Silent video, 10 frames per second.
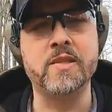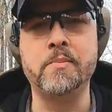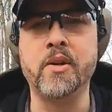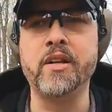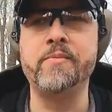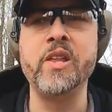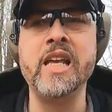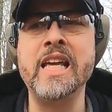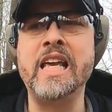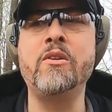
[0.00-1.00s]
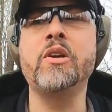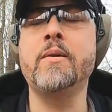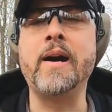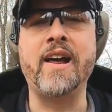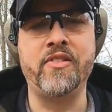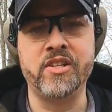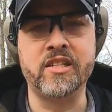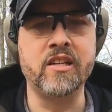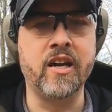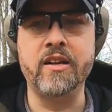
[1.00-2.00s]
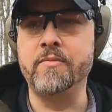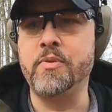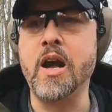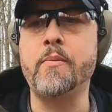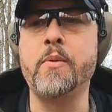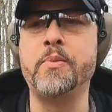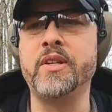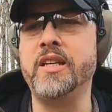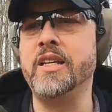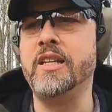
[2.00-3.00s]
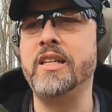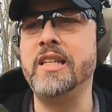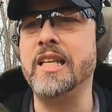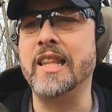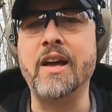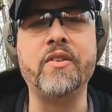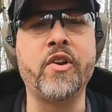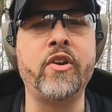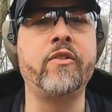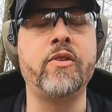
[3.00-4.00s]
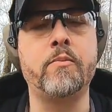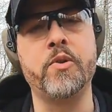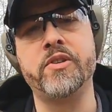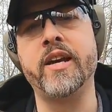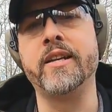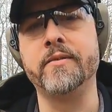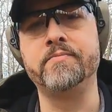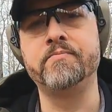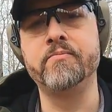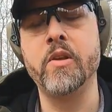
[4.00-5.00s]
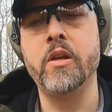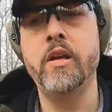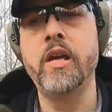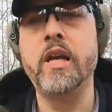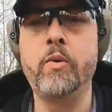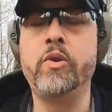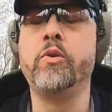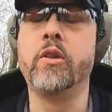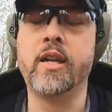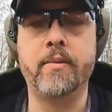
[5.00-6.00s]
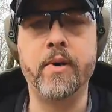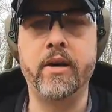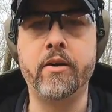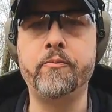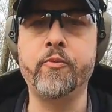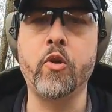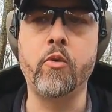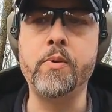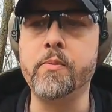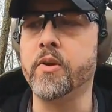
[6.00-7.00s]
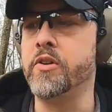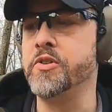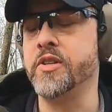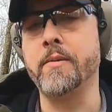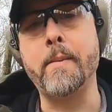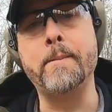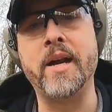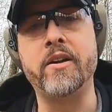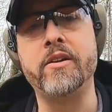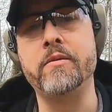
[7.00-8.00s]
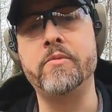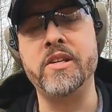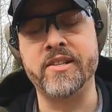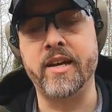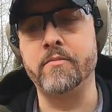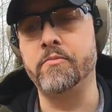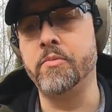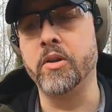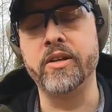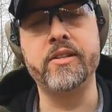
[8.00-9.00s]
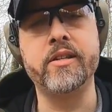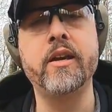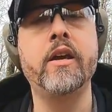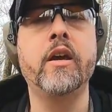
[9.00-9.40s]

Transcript: this bullet, it would come out of this gun at probably 1,100 feet per second. It would do a lot better, or people are using better designed bullets